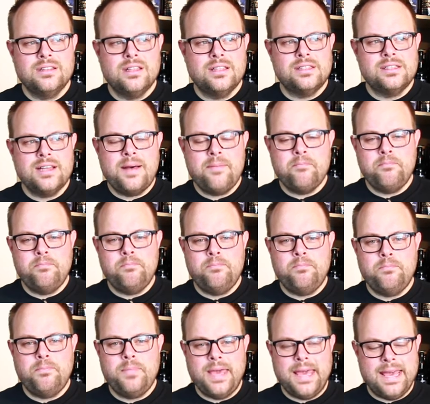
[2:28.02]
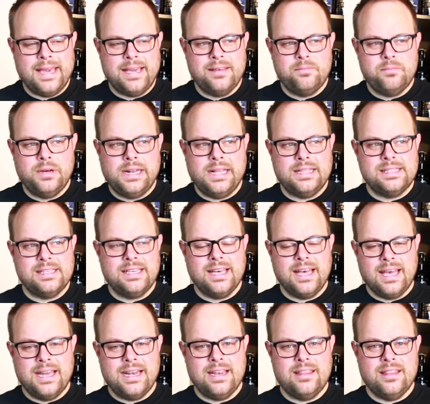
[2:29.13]
it's not big, but it's
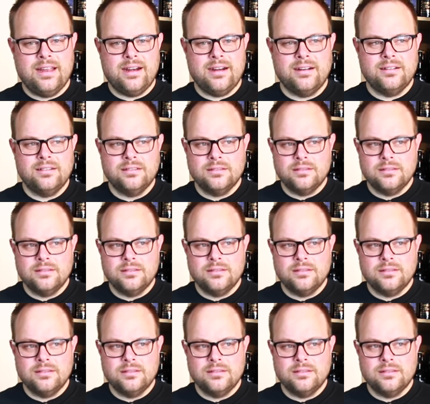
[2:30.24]
kind of there.